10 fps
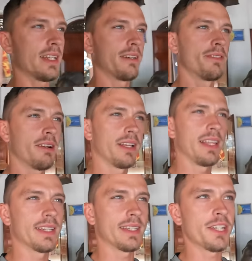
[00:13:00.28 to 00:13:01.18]
of like a very
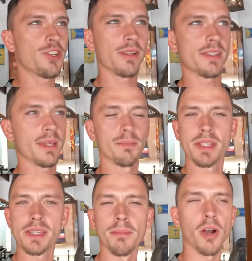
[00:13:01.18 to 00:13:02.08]
like interesting,
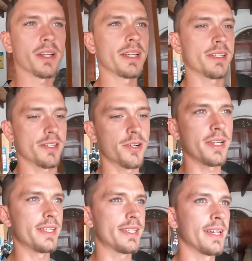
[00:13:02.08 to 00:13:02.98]
busy market
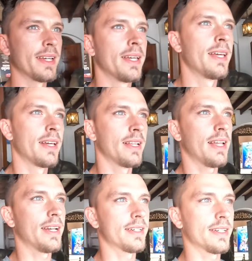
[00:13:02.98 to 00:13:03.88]
street.
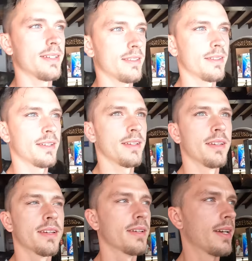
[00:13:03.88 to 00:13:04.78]
Like
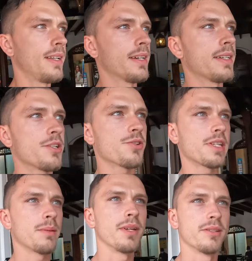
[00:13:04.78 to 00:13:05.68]
kind of like an
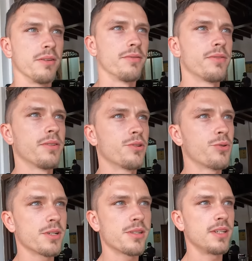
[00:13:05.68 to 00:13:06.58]
interesting mix-up.
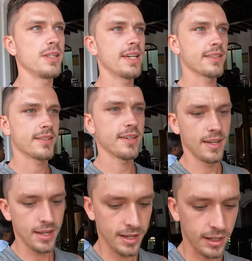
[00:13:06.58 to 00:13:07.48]
Touristy yet
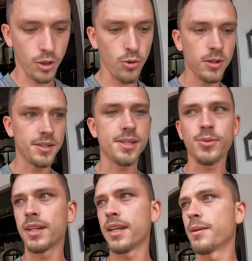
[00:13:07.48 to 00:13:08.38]
local. is
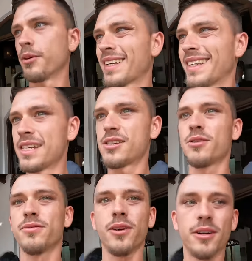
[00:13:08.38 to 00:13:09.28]
what I like about Kandy
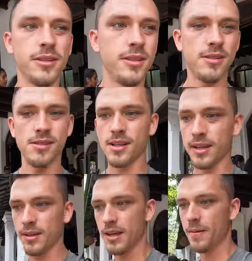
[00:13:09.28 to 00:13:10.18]
so far. That it is like